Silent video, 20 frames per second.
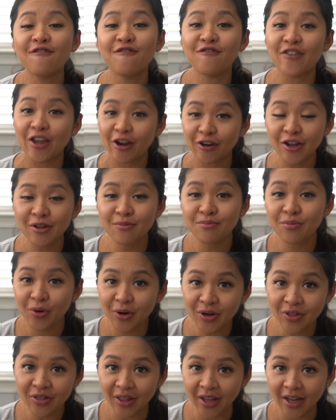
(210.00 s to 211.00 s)
very
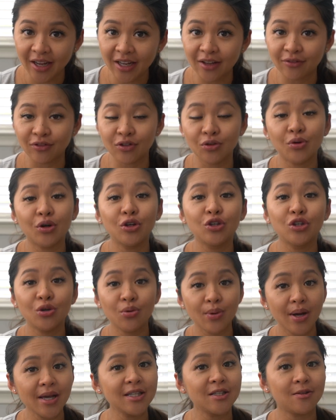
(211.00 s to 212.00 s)
important thing, if you are
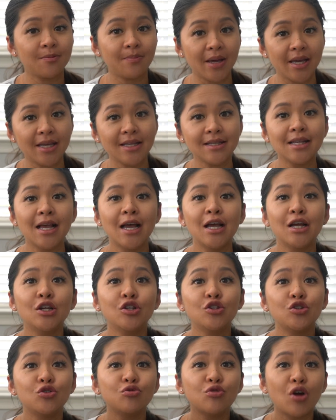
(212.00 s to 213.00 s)
US based,
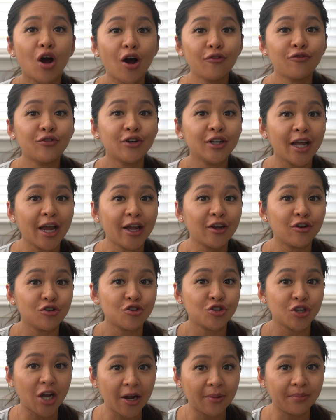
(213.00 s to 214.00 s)
do not forget your
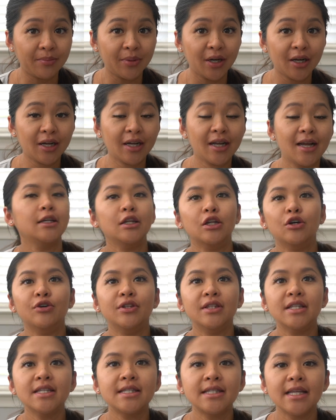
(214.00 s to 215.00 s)
checkbook.
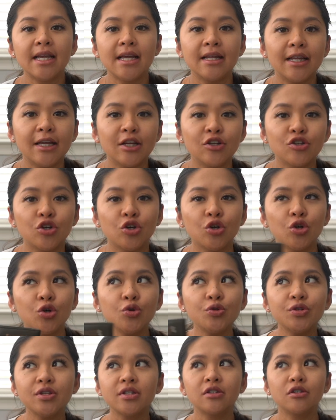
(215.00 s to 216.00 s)
In this day and age,
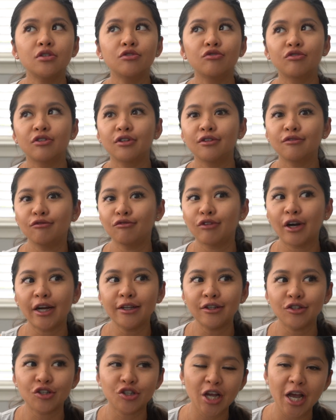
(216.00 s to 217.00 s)
who's still
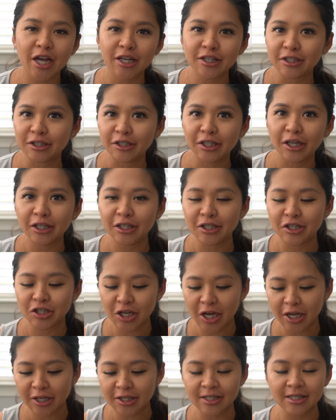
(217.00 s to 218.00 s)
writing checks and cutting
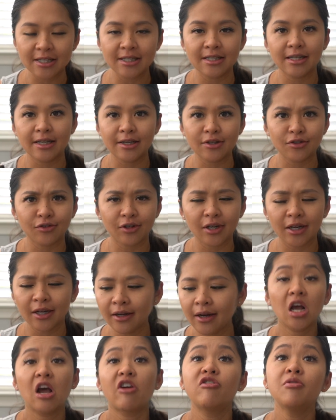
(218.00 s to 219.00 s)
checks these days,
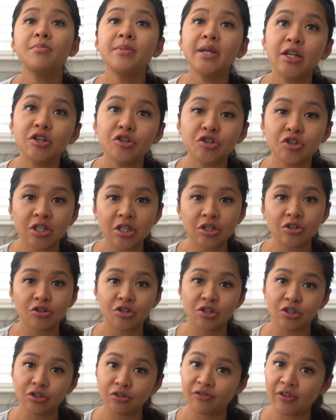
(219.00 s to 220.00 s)
right? Government agencies are
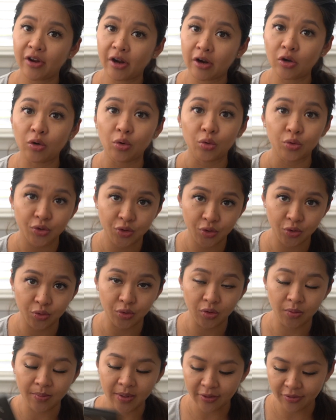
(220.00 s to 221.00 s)
still very old
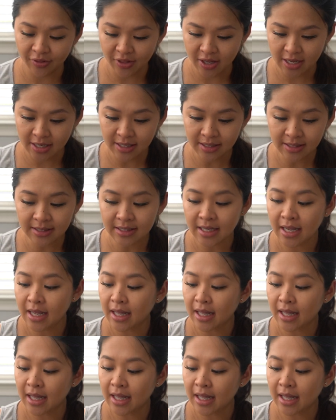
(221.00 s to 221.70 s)
school about things,